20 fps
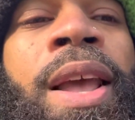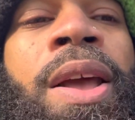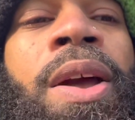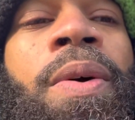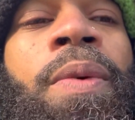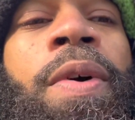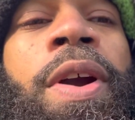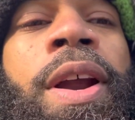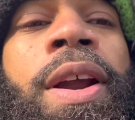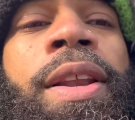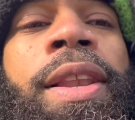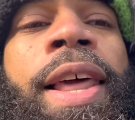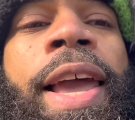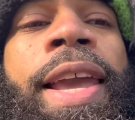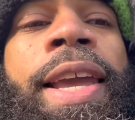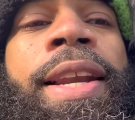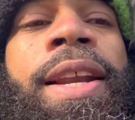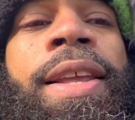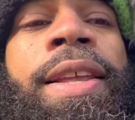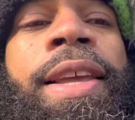Where
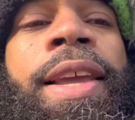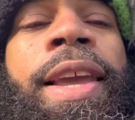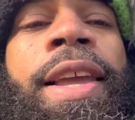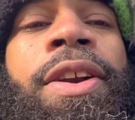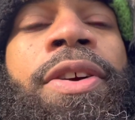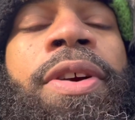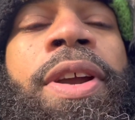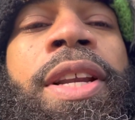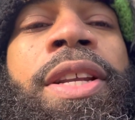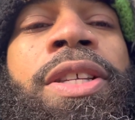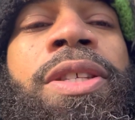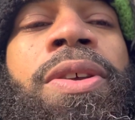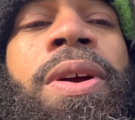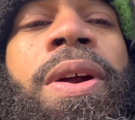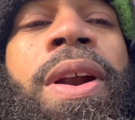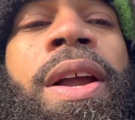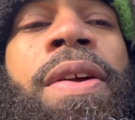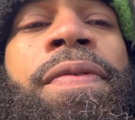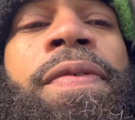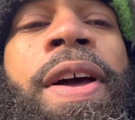light and greatness
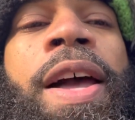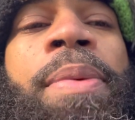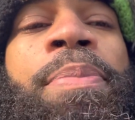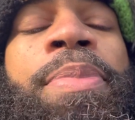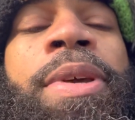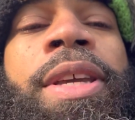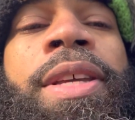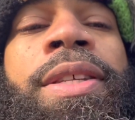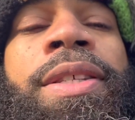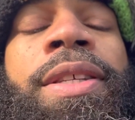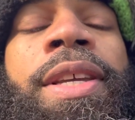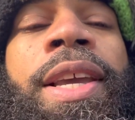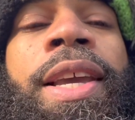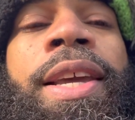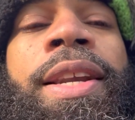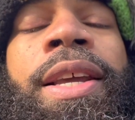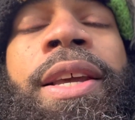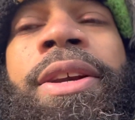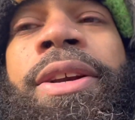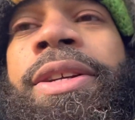are, I find peace
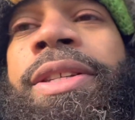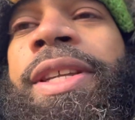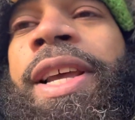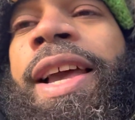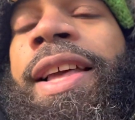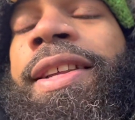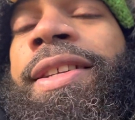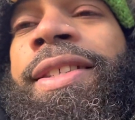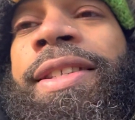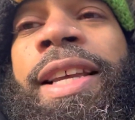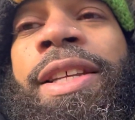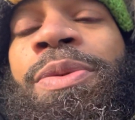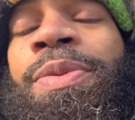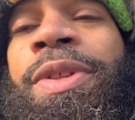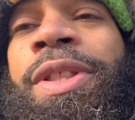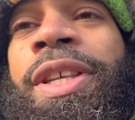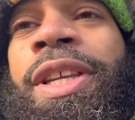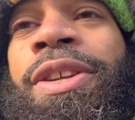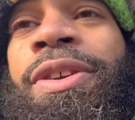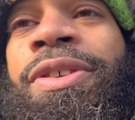and inner silence. That's
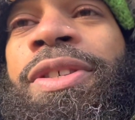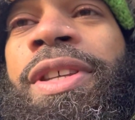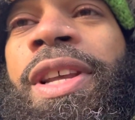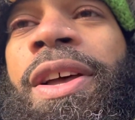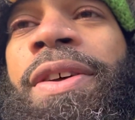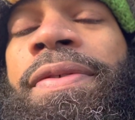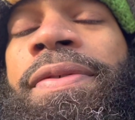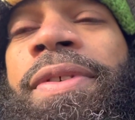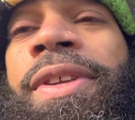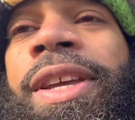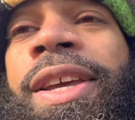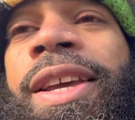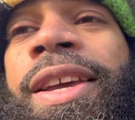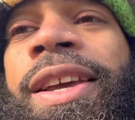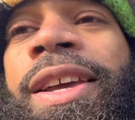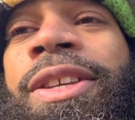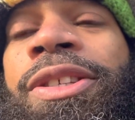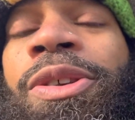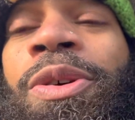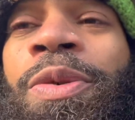within yourself.
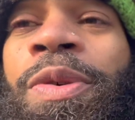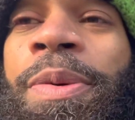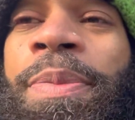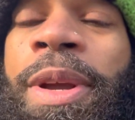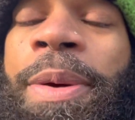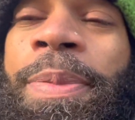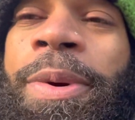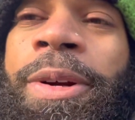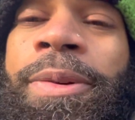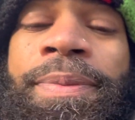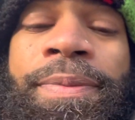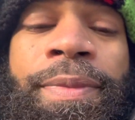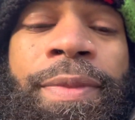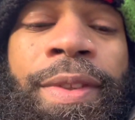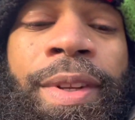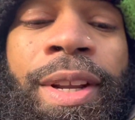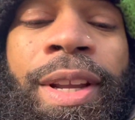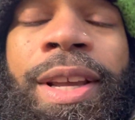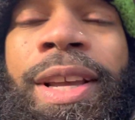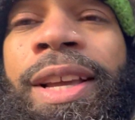So remember,
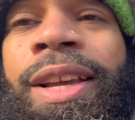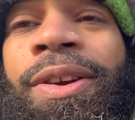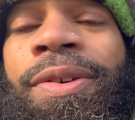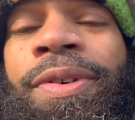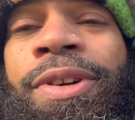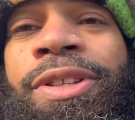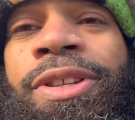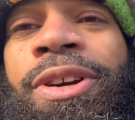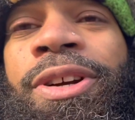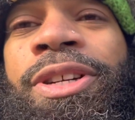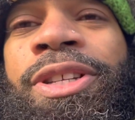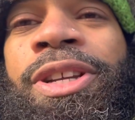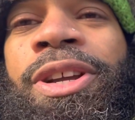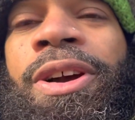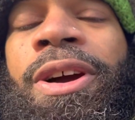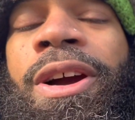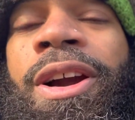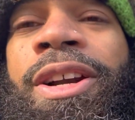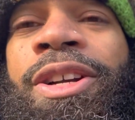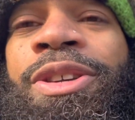Return to your
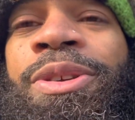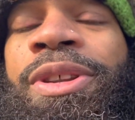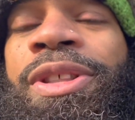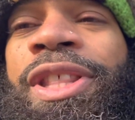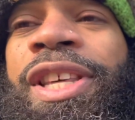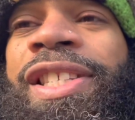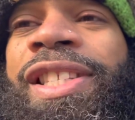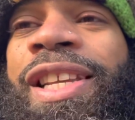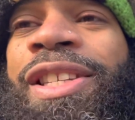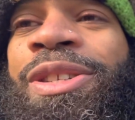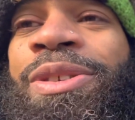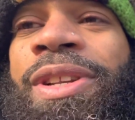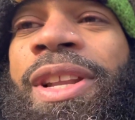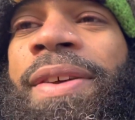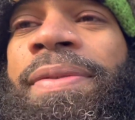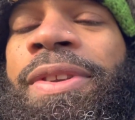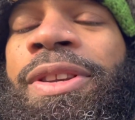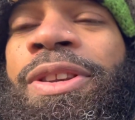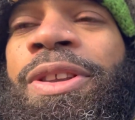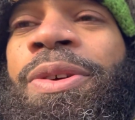heart. Do things that you
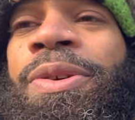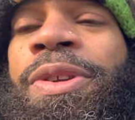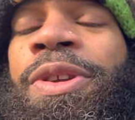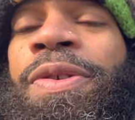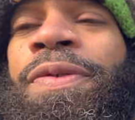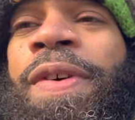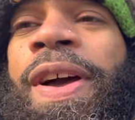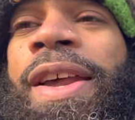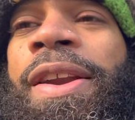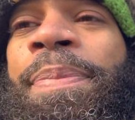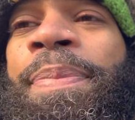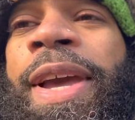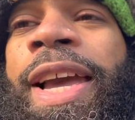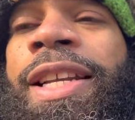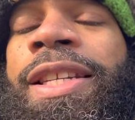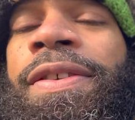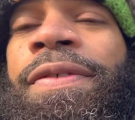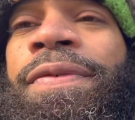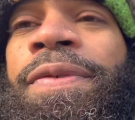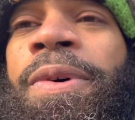love to do and you find a
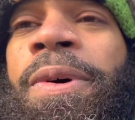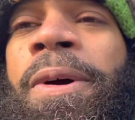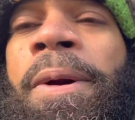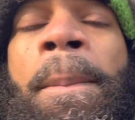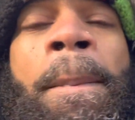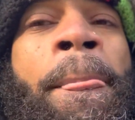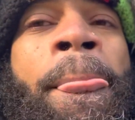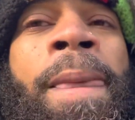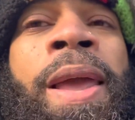passion for.